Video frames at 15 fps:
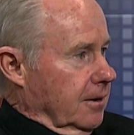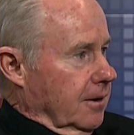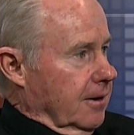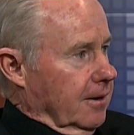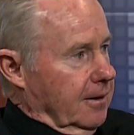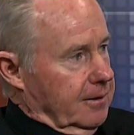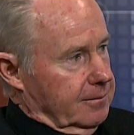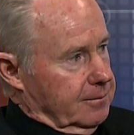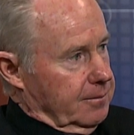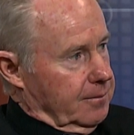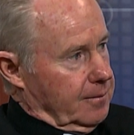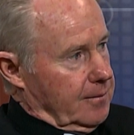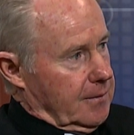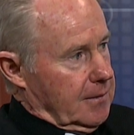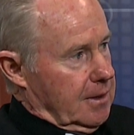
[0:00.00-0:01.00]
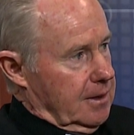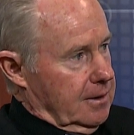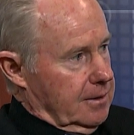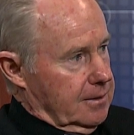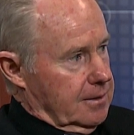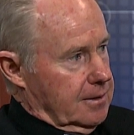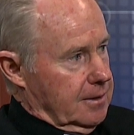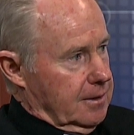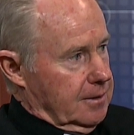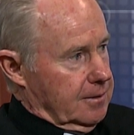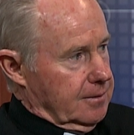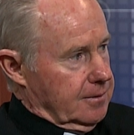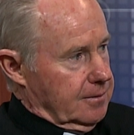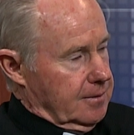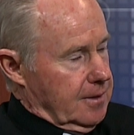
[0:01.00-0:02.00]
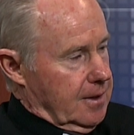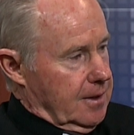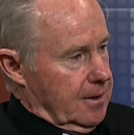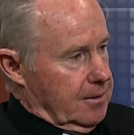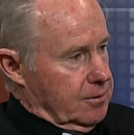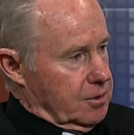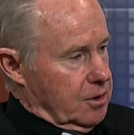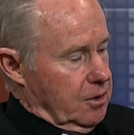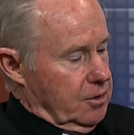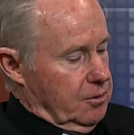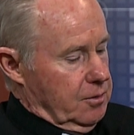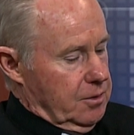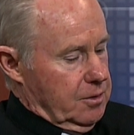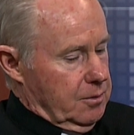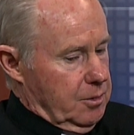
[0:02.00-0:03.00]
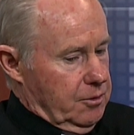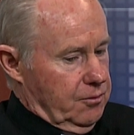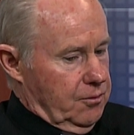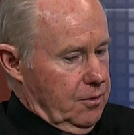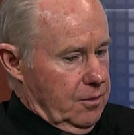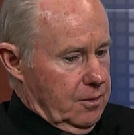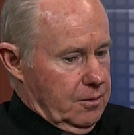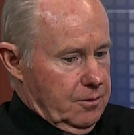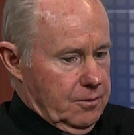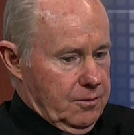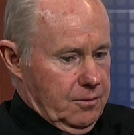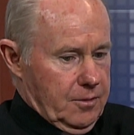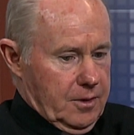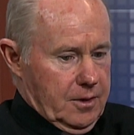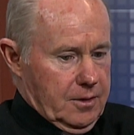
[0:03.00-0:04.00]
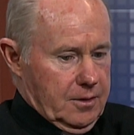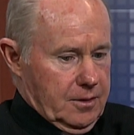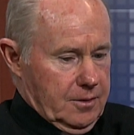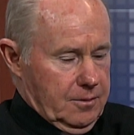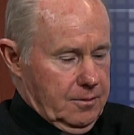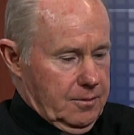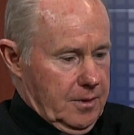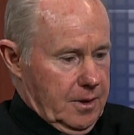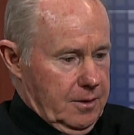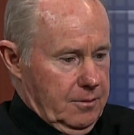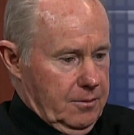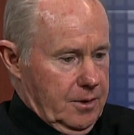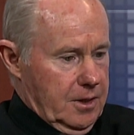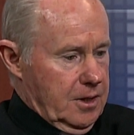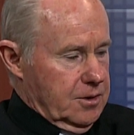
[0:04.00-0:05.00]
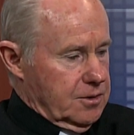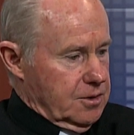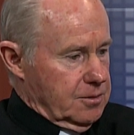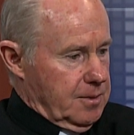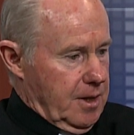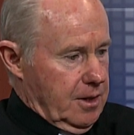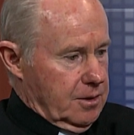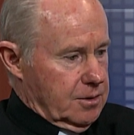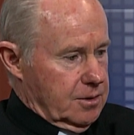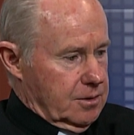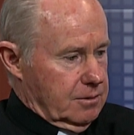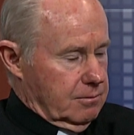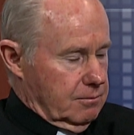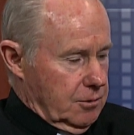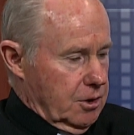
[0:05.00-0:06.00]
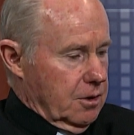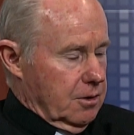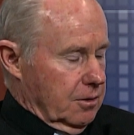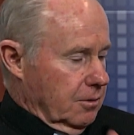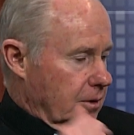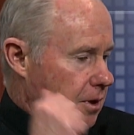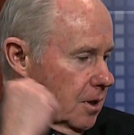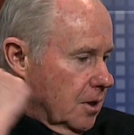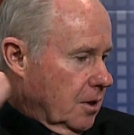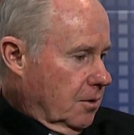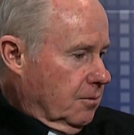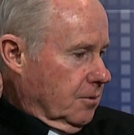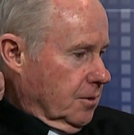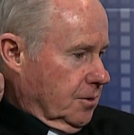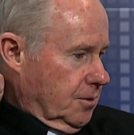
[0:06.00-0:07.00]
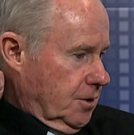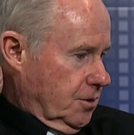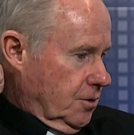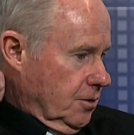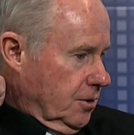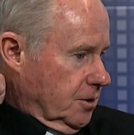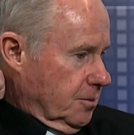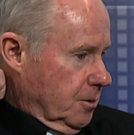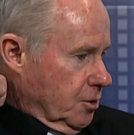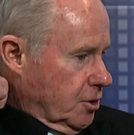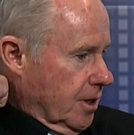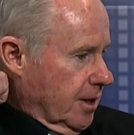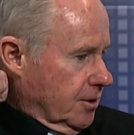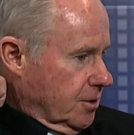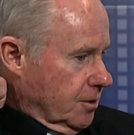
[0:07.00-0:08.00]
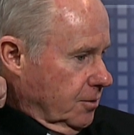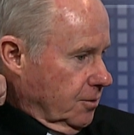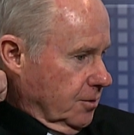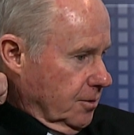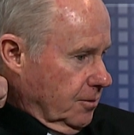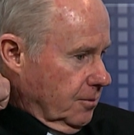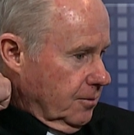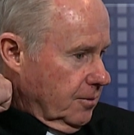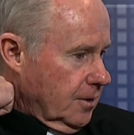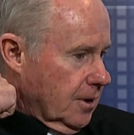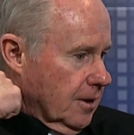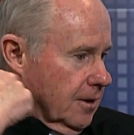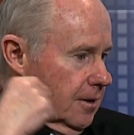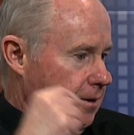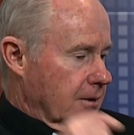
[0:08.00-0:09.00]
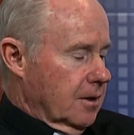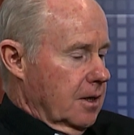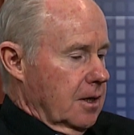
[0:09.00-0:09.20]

Um, and uh, I was sharing with you before, one of the, my readings this past year was Sister Elizabeth Johnson, who's a uh,